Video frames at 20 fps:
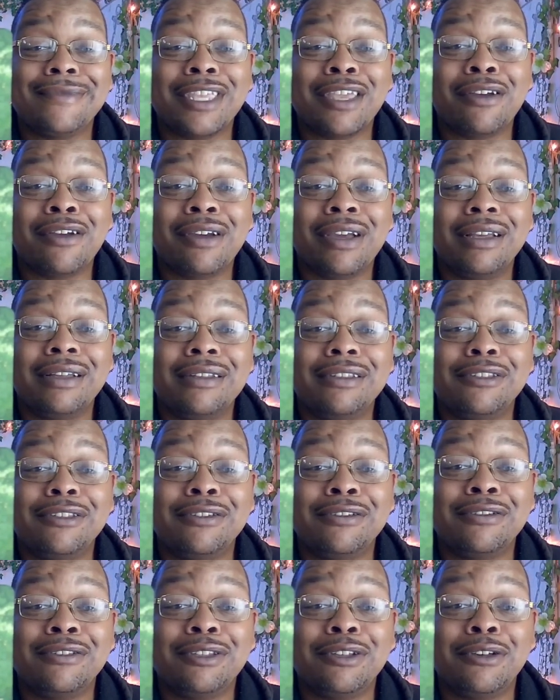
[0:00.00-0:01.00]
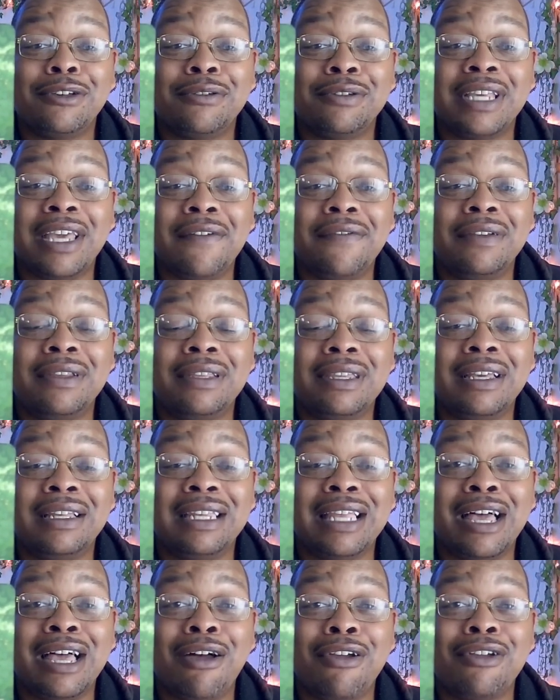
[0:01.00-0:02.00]
All right, so definitely
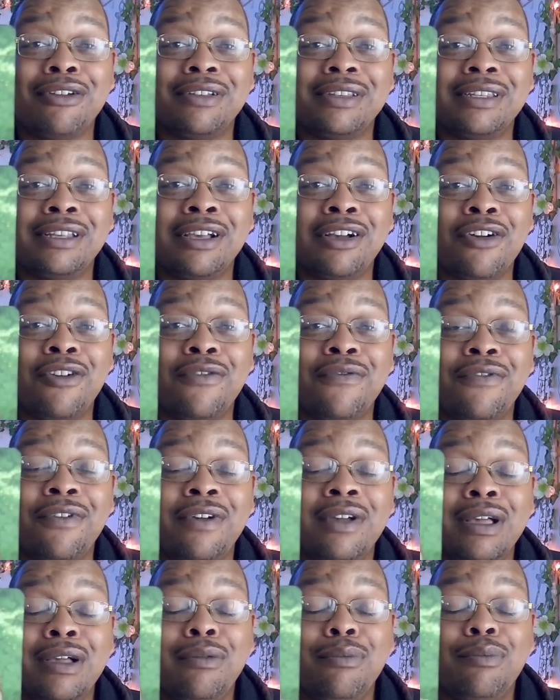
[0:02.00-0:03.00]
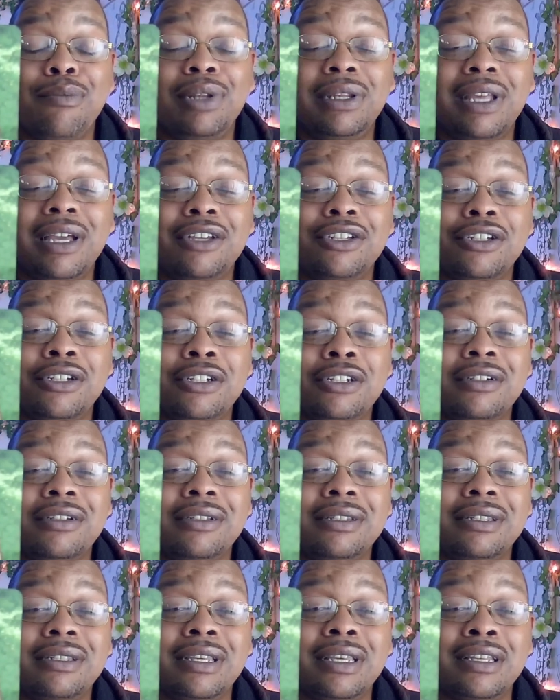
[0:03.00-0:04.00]
allowing yourself
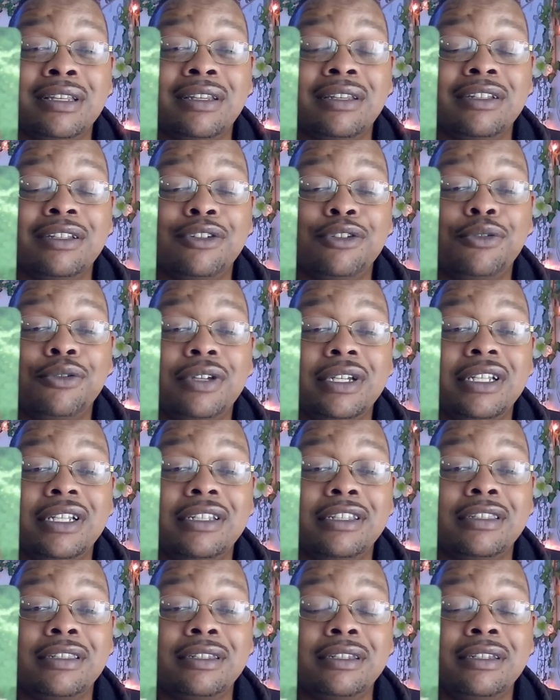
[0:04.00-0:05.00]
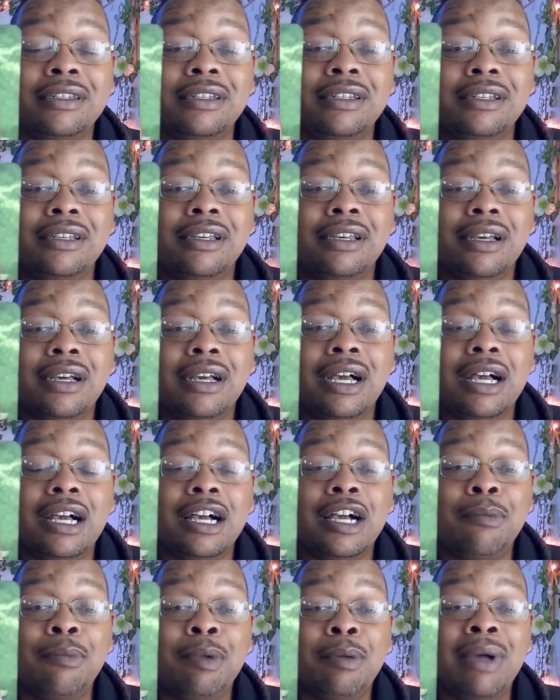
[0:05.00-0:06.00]
pleasures and treats,
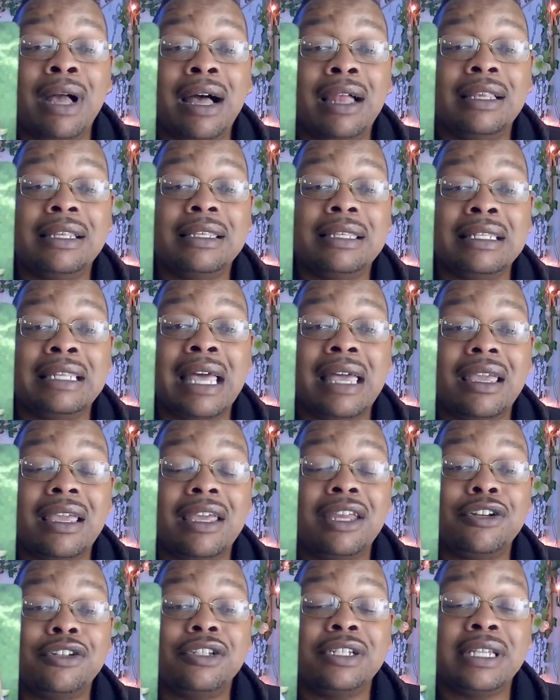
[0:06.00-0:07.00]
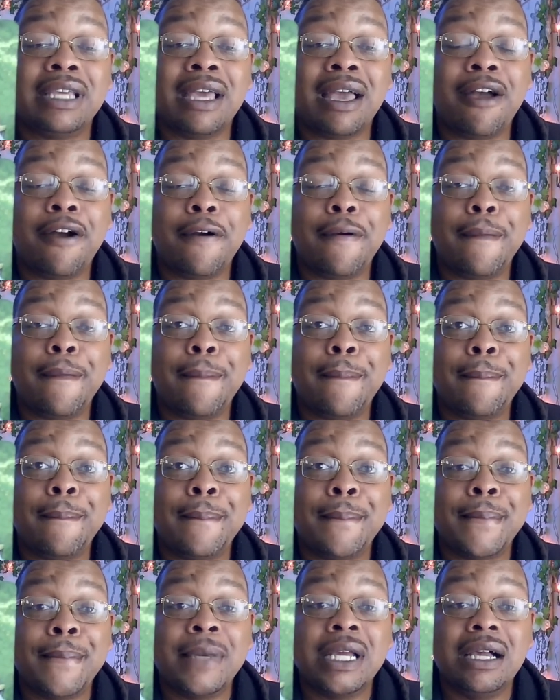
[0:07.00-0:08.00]
but balancing that energy out,
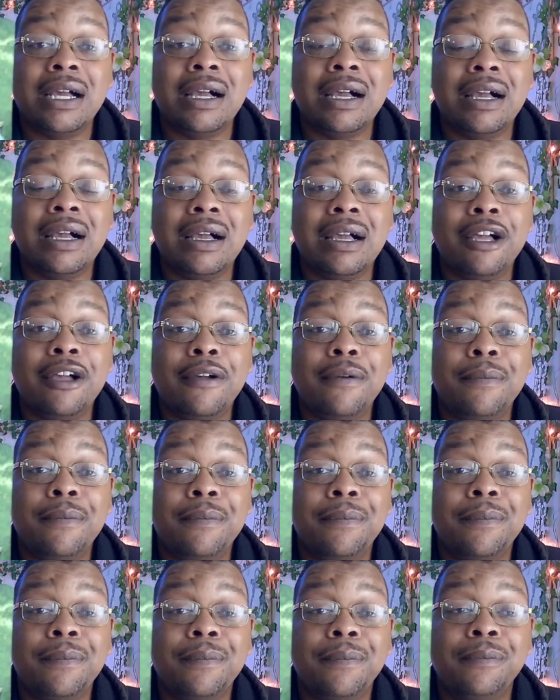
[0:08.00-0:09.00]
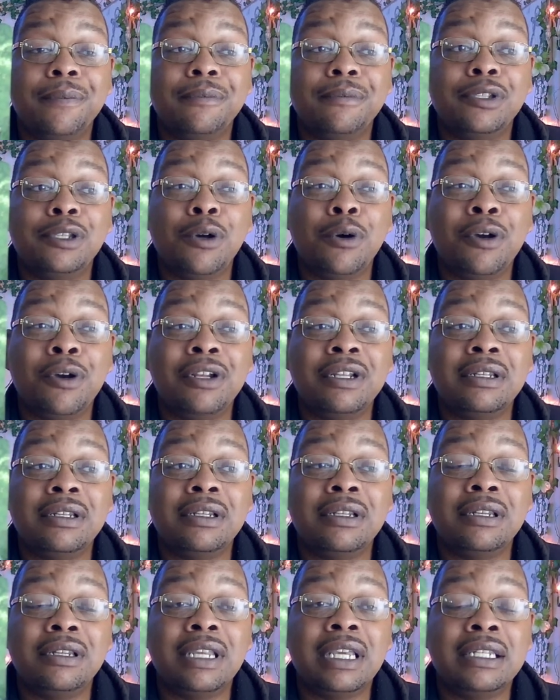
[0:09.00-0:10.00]
um, so it
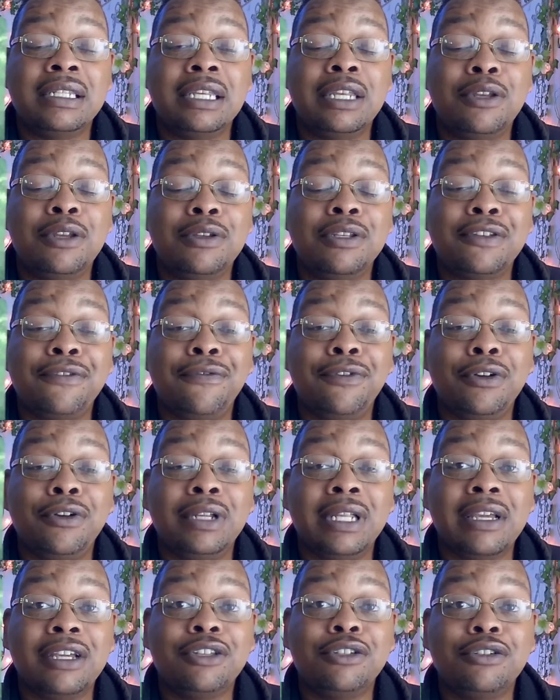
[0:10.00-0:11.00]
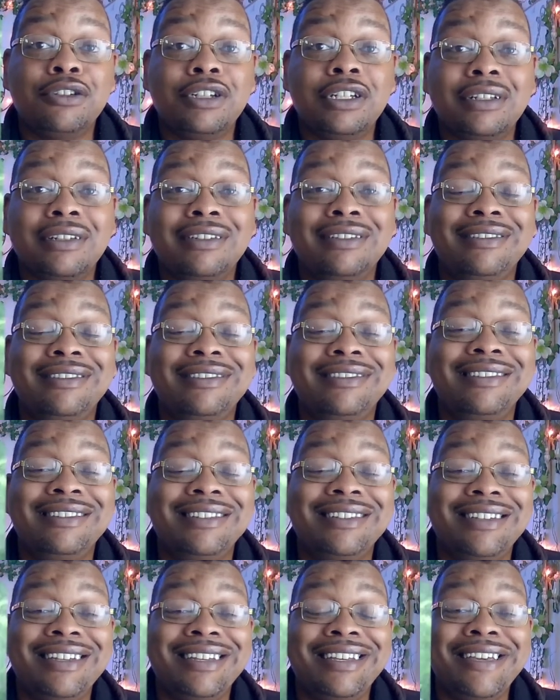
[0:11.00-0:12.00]
continues to feel like a treat.
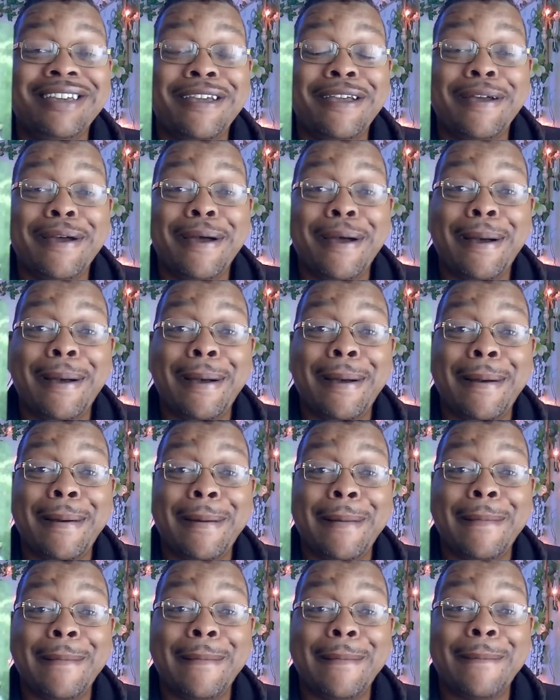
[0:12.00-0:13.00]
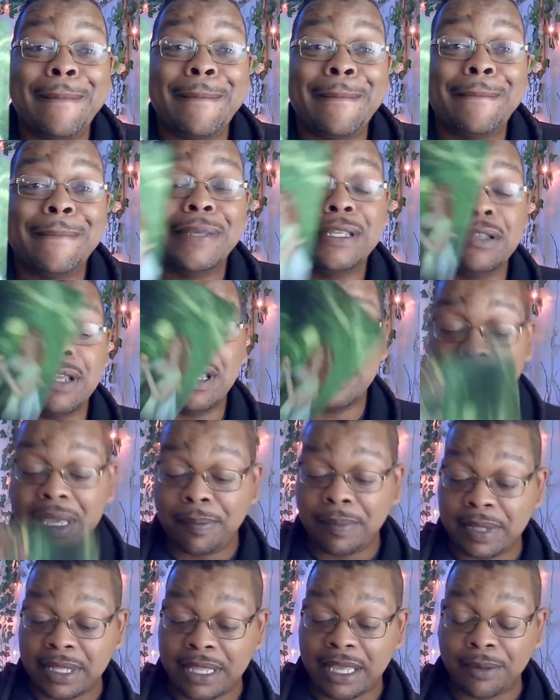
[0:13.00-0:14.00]
So yeah,
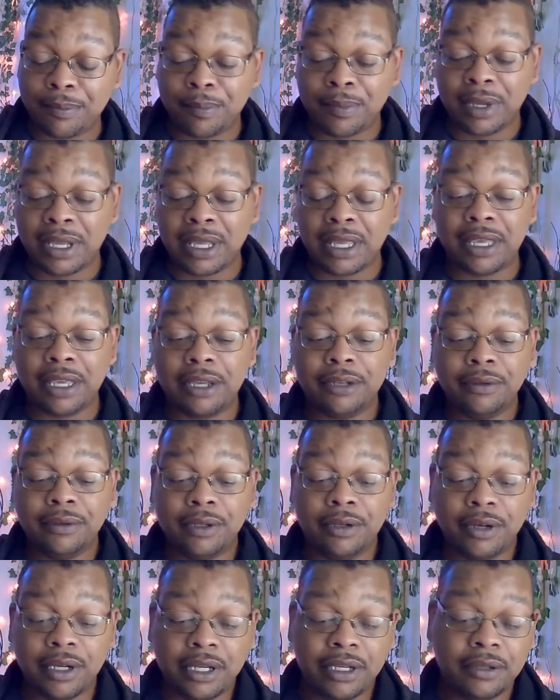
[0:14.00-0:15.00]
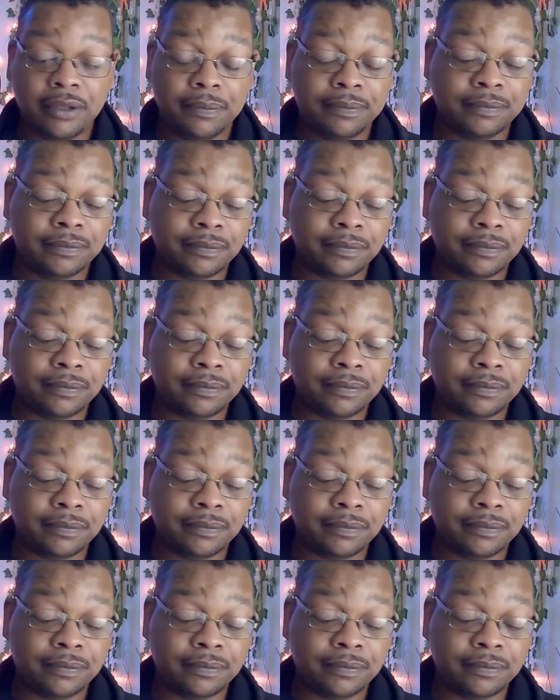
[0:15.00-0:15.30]
keeping that in mind. All right.